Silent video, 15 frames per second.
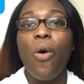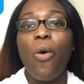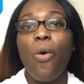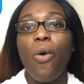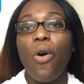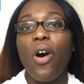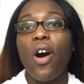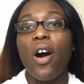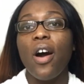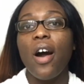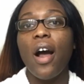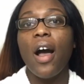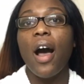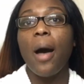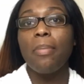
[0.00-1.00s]

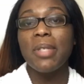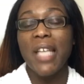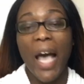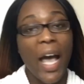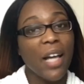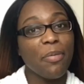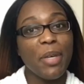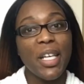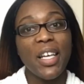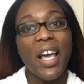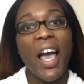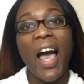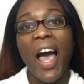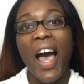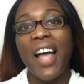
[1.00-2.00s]
or tag
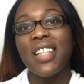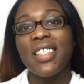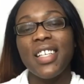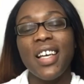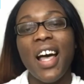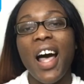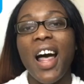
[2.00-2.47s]
me at